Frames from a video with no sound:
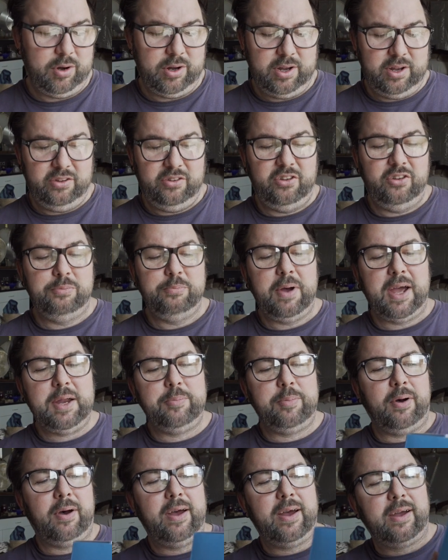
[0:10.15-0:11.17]
And this is made
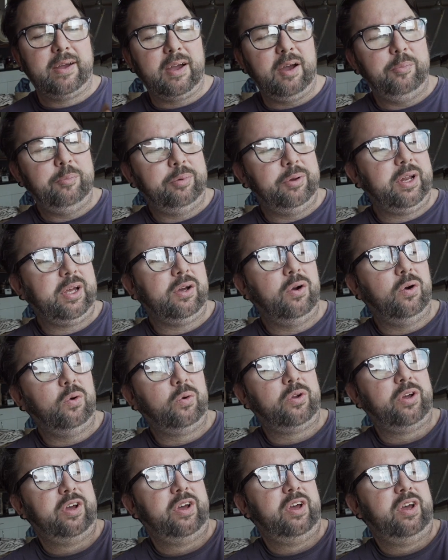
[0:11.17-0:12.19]
by a company
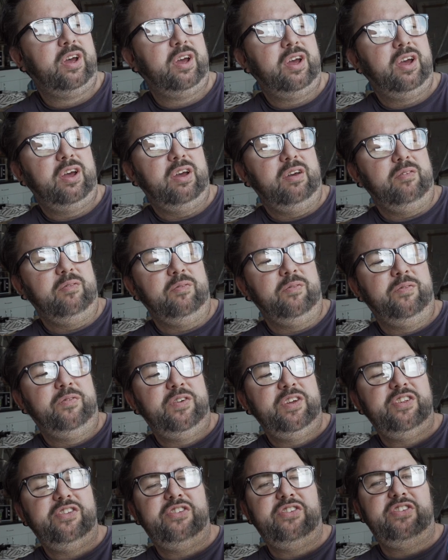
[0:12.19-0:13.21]
called
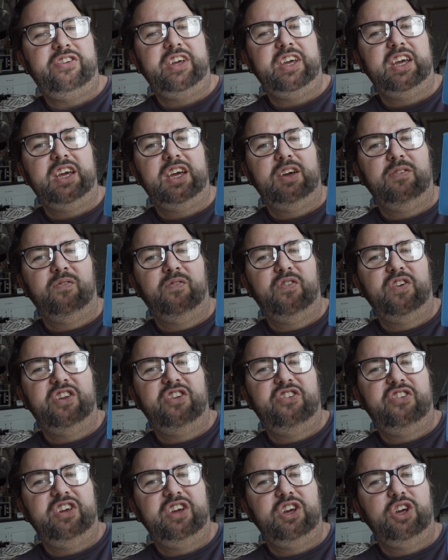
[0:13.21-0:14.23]
Visi
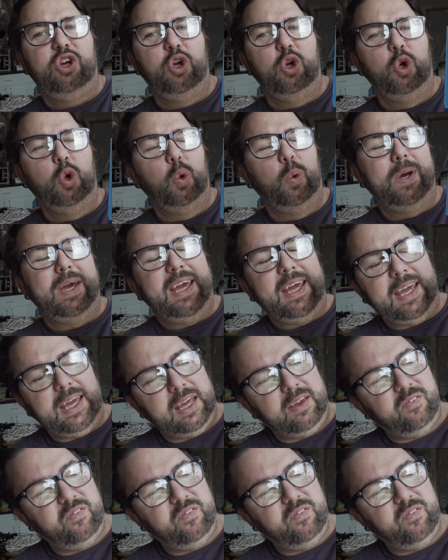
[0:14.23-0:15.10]
Visiui.